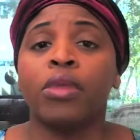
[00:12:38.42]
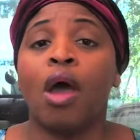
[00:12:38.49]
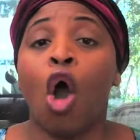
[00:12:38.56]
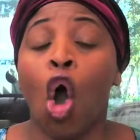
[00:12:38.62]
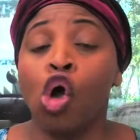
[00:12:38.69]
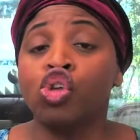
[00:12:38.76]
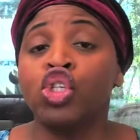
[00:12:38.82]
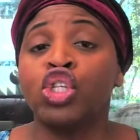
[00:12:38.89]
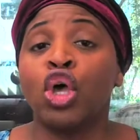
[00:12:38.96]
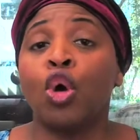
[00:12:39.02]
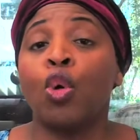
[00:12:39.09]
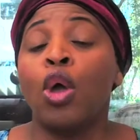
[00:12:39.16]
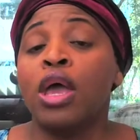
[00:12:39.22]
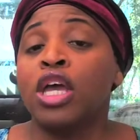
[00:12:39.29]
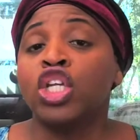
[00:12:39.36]

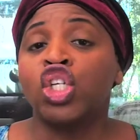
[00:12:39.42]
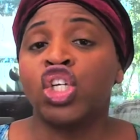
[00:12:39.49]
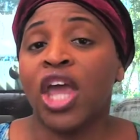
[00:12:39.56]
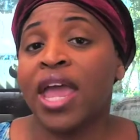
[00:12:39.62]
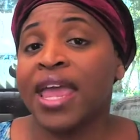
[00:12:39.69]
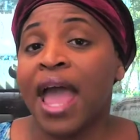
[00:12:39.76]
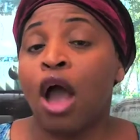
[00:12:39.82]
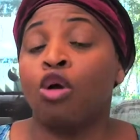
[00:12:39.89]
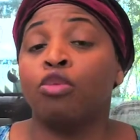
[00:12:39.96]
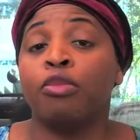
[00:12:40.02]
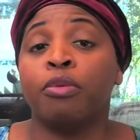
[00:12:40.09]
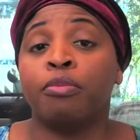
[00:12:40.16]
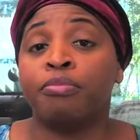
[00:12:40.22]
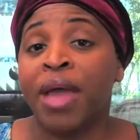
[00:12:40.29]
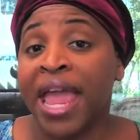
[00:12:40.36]
Also, check
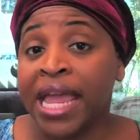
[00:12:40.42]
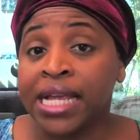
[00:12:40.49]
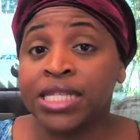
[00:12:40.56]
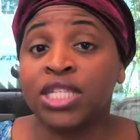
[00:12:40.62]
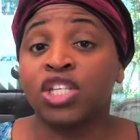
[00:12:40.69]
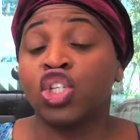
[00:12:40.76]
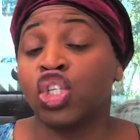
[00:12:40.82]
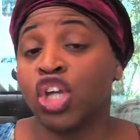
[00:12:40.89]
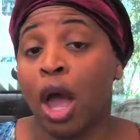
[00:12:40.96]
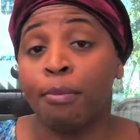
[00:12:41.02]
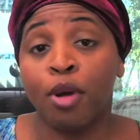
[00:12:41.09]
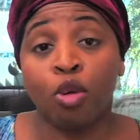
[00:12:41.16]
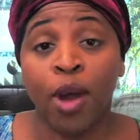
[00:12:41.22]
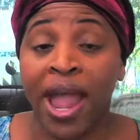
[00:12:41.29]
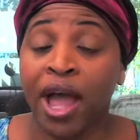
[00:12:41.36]
out banks, shop
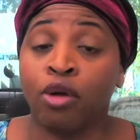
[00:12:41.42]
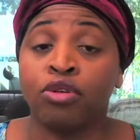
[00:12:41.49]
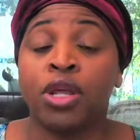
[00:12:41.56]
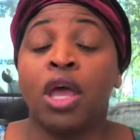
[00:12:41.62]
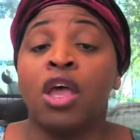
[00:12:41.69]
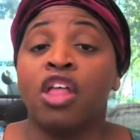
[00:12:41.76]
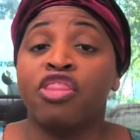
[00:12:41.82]
around.